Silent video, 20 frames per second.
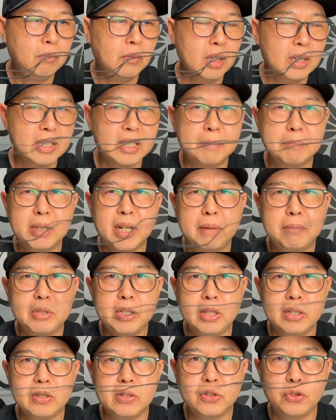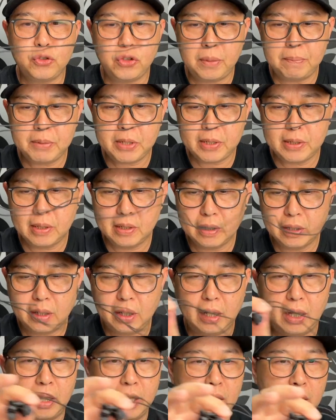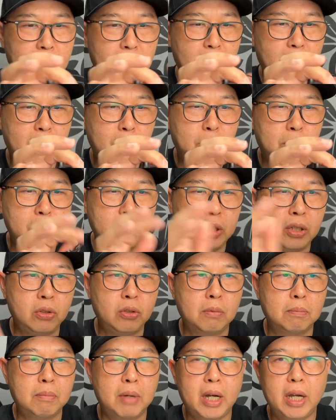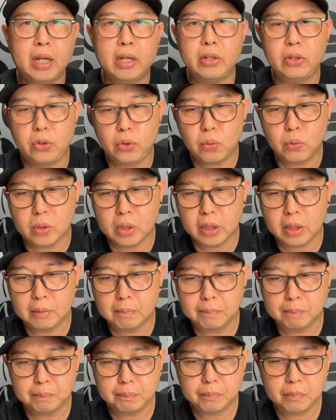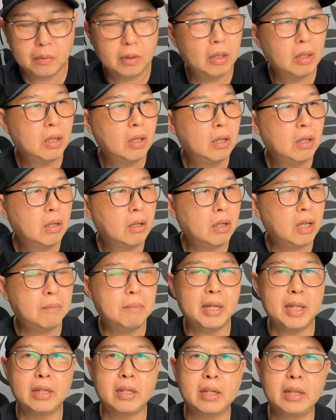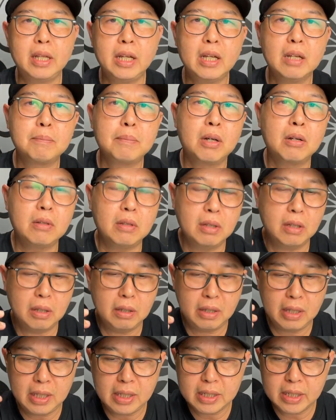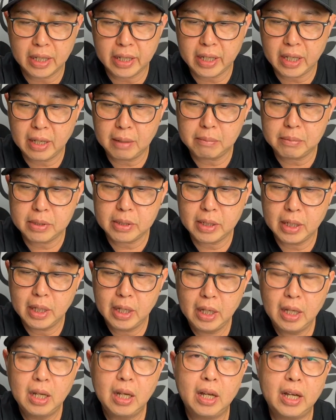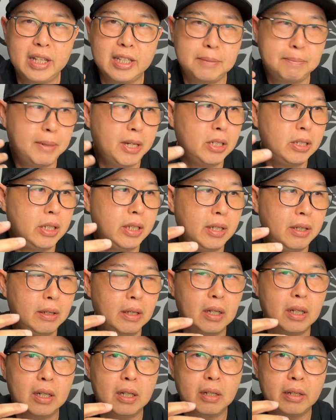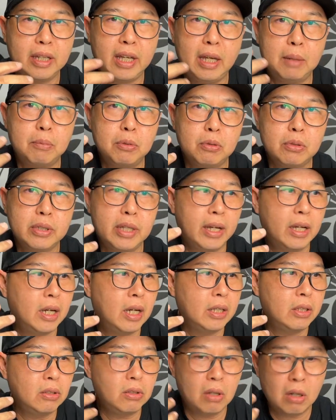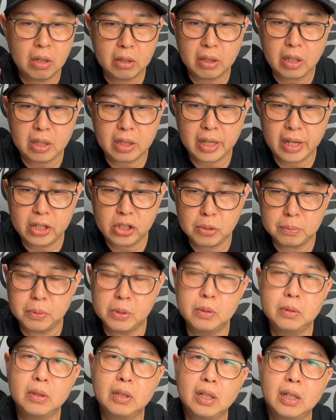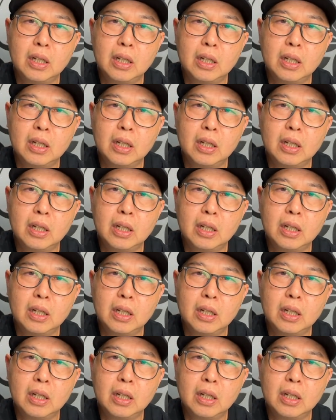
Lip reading: sometimes it strips, and then I will need to buy a new one. Okay, but the thing about these IEMs, especially cables that are not detachable,